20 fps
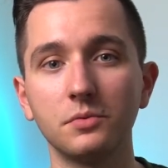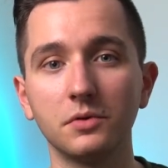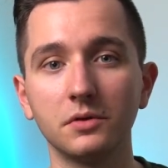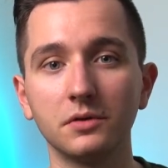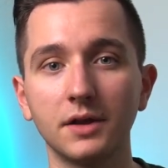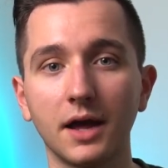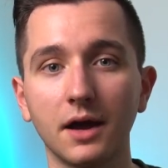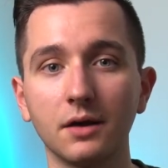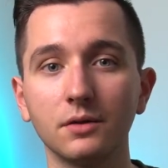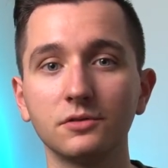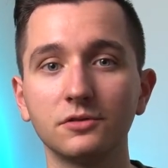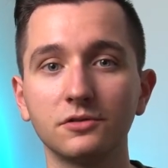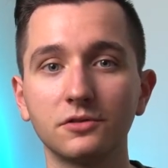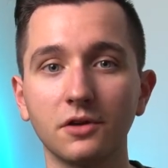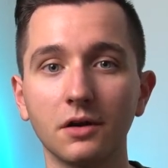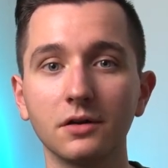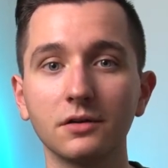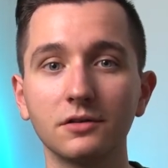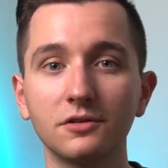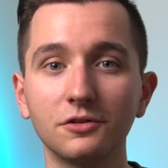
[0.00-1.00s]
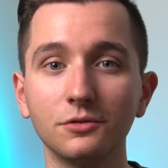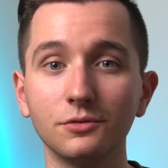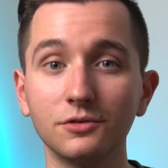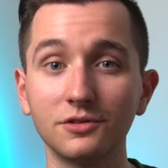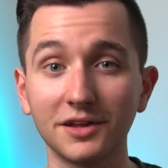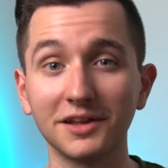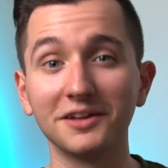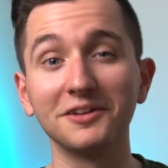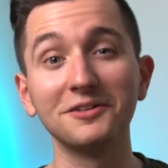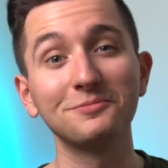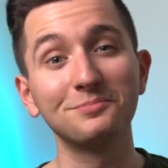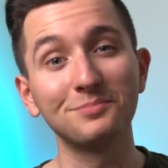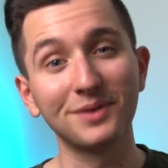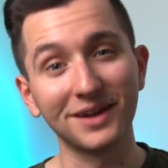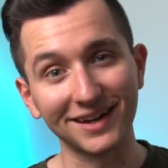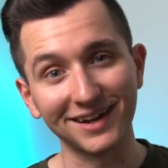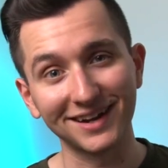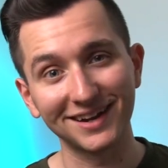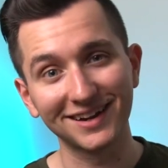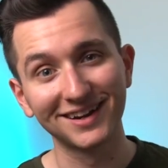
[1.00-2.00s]
will now start to tint
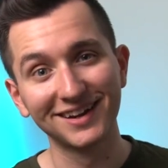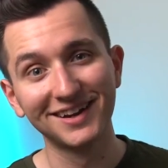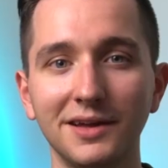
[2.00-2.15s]
pink.